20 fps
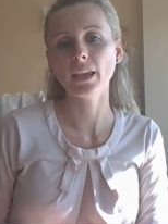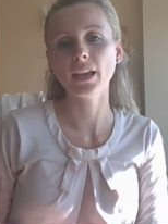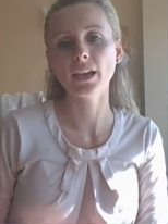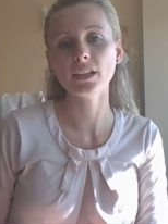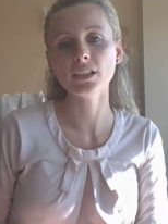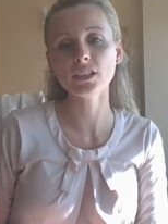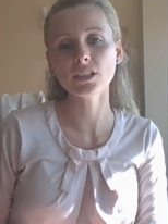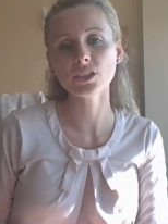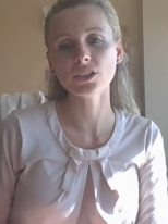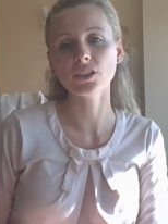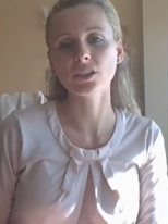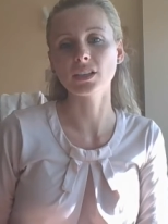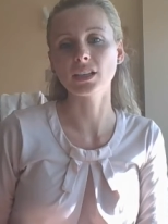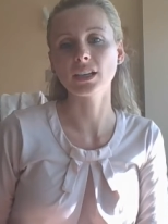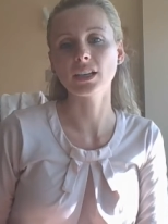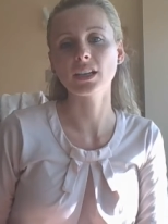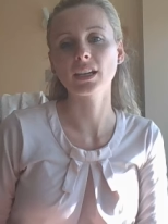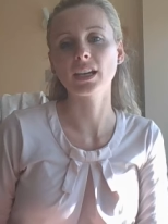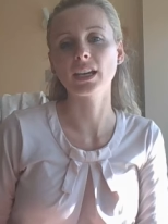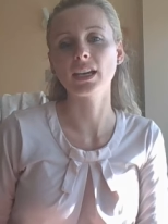
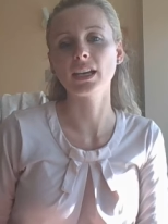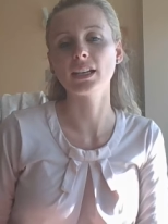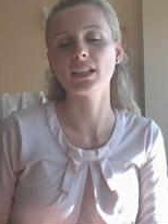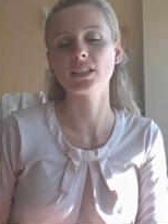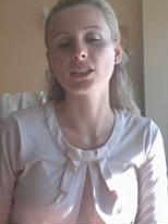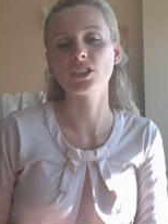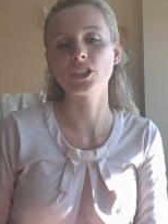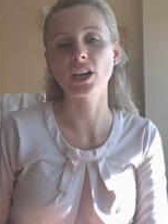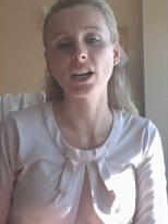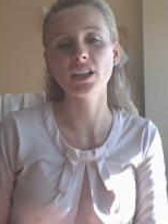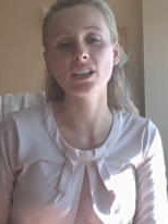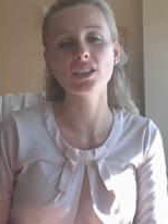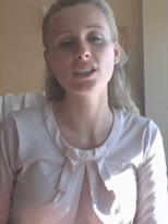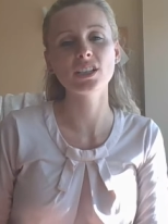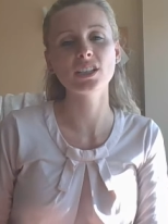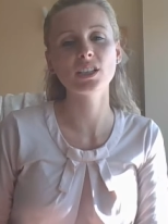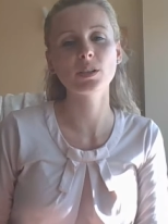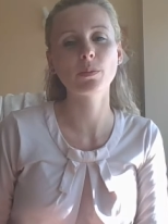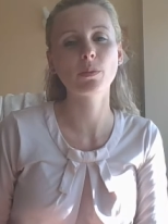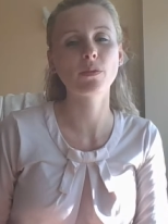Additionally, it is
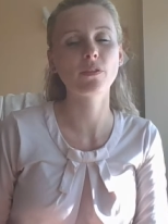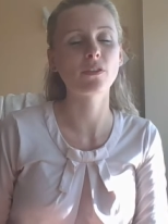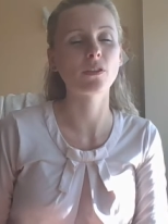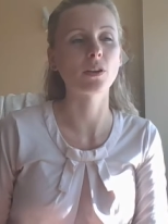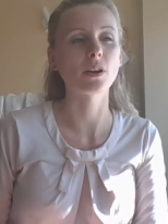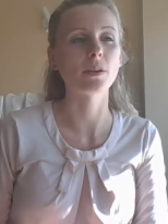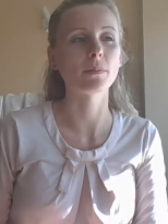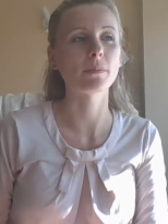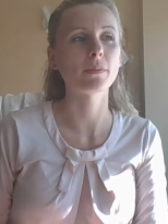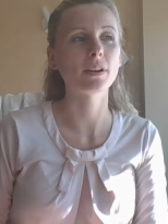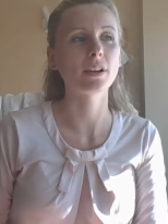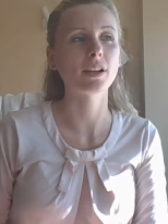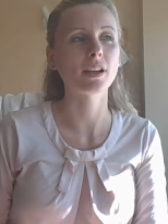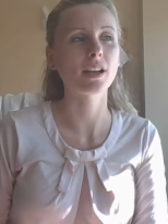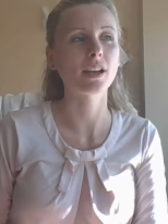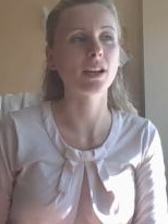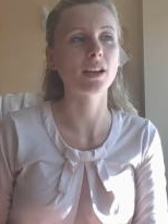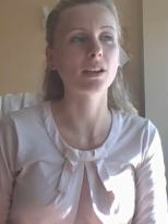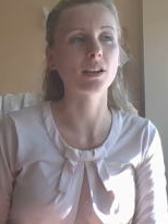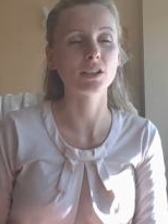challenging to form
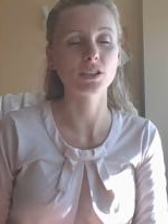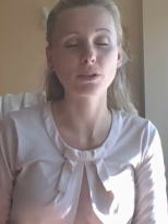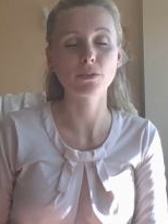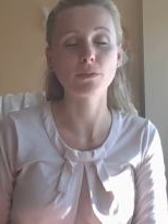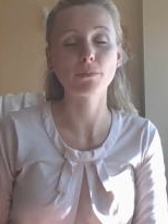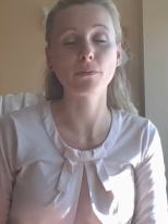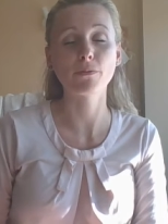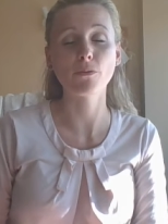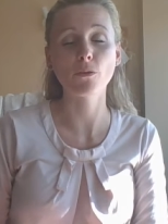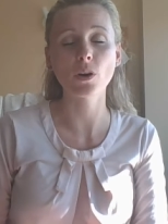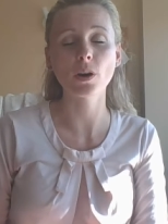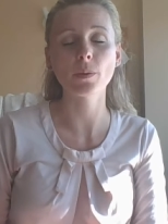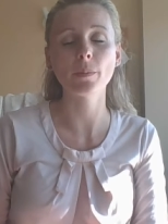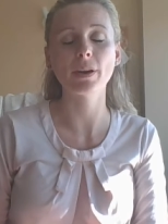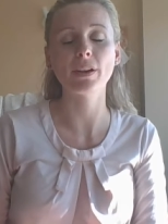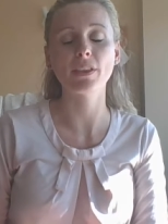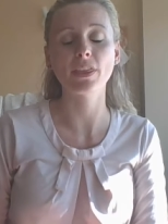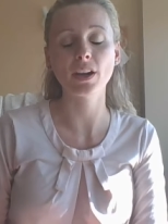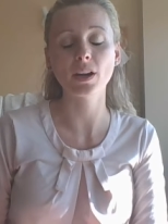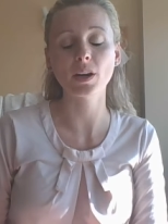
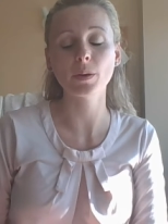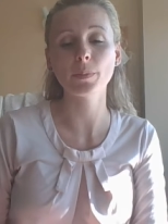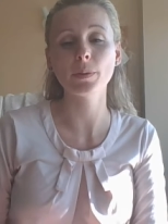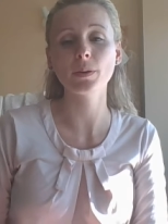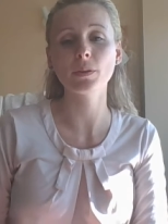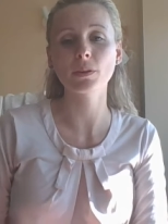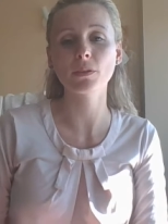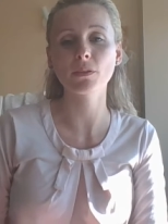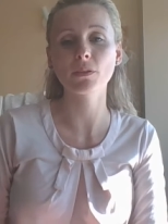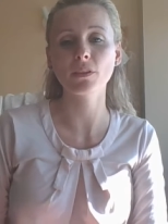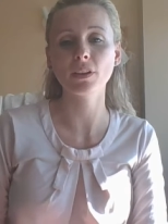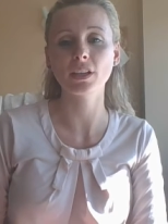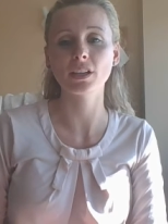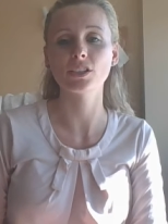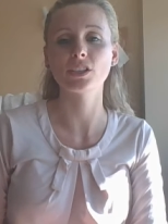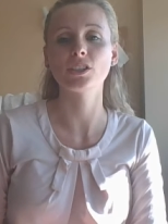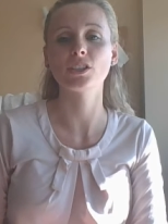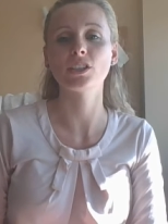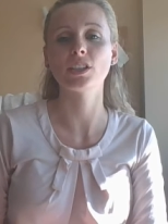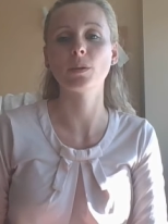a therapeutic
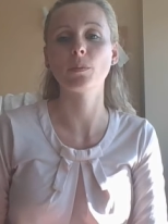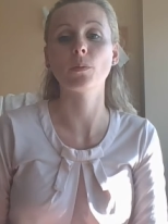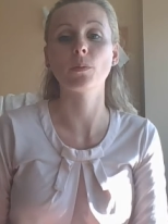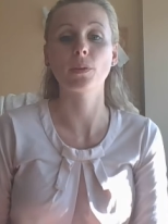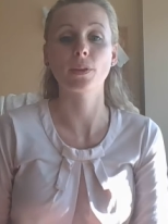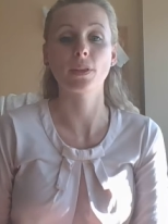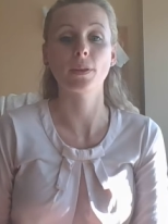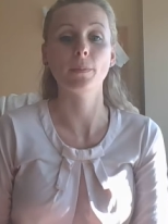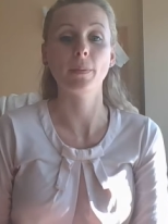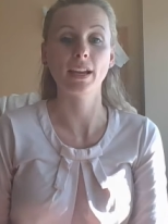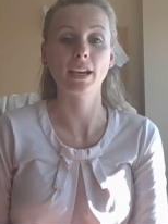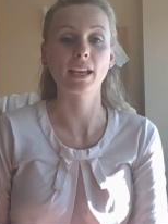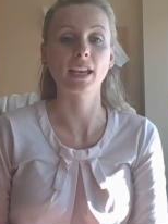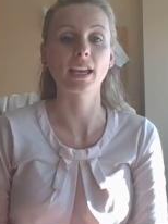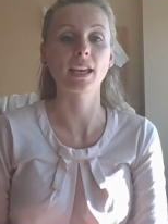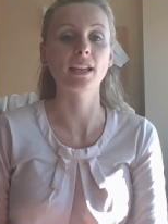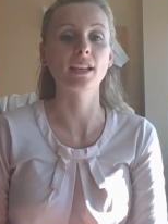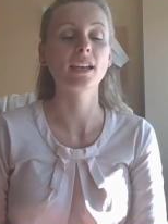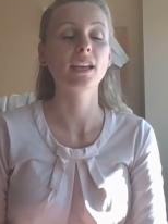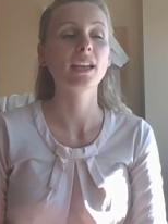relationship with a
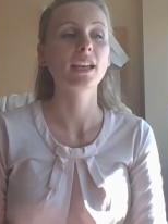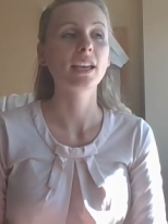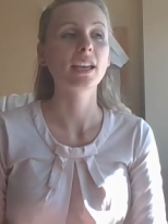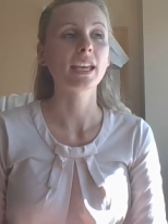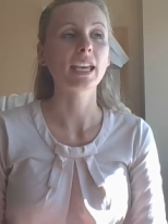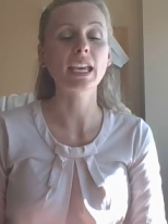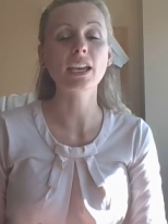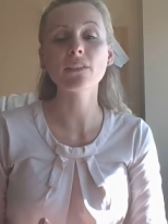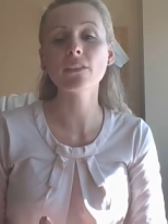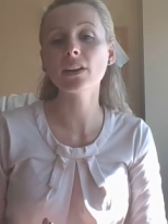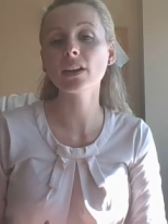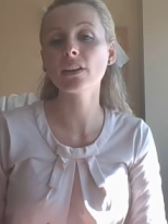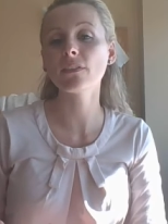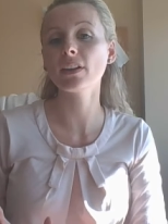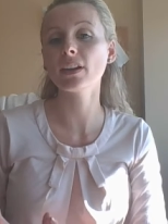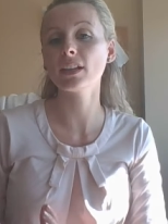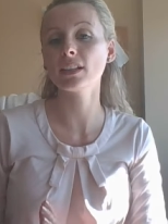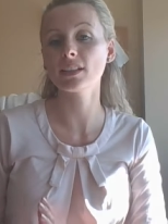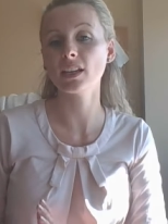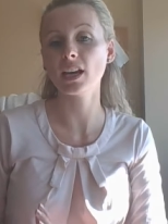mannequin, even if
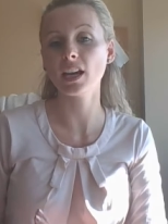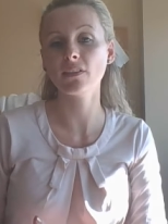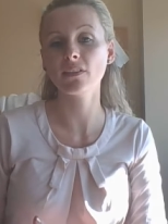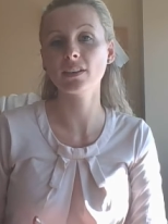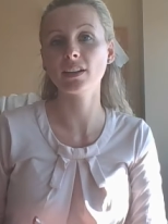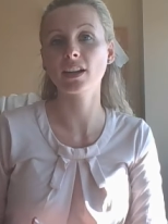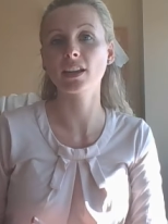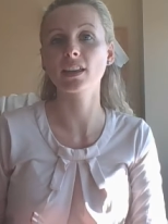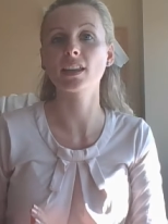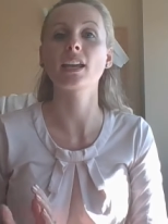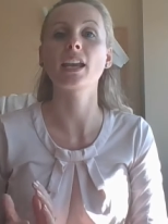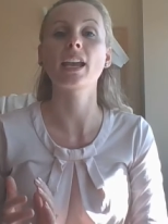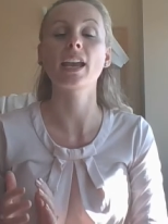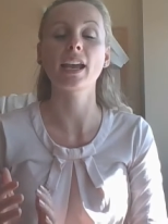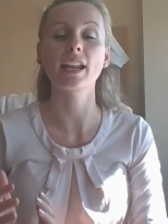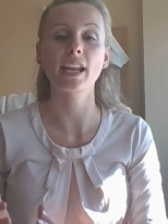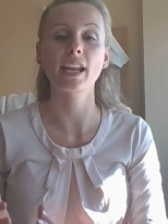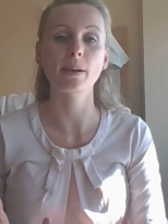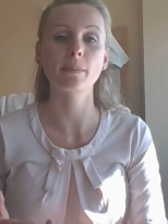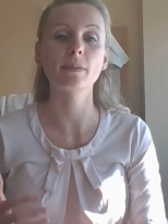it is high fidelity
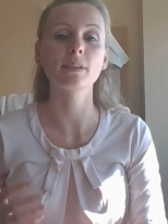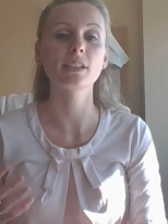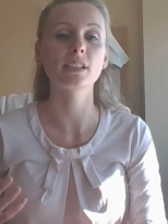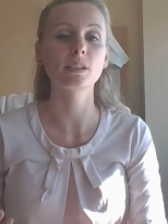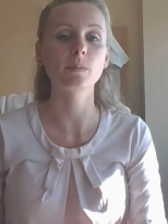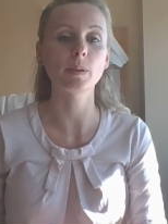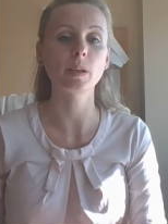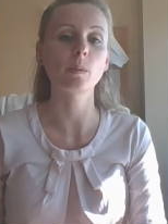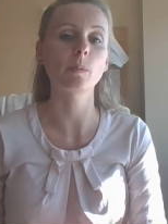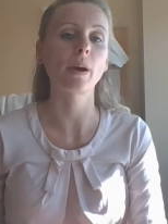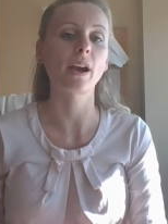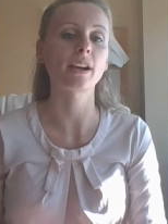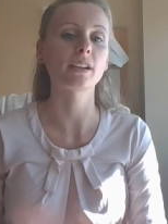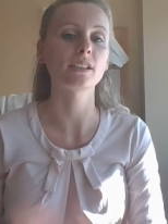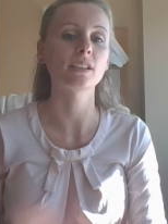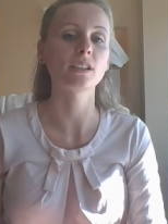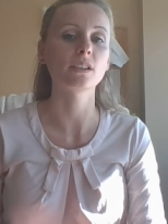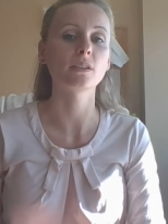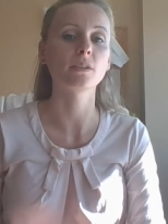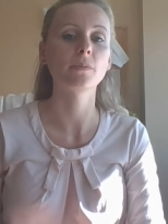and able to speak back
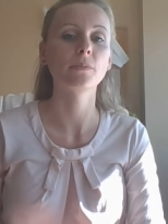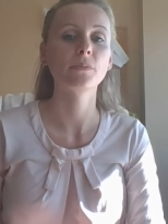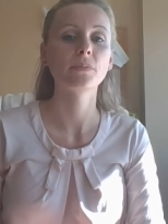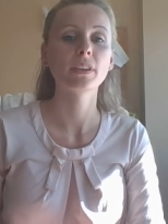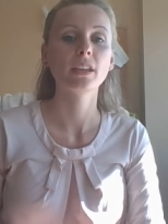to you.